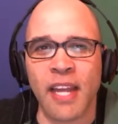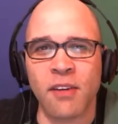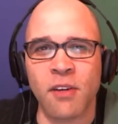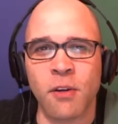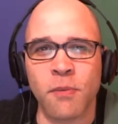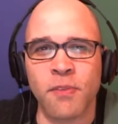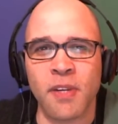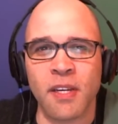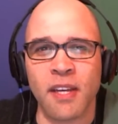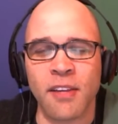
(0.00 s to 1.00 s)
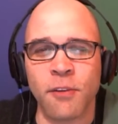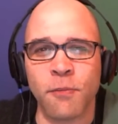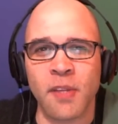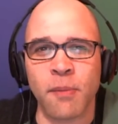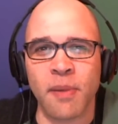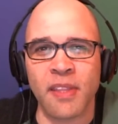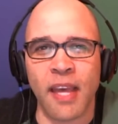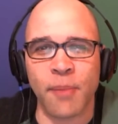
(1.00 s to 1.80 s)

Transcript: I don't know if, how you feel about that,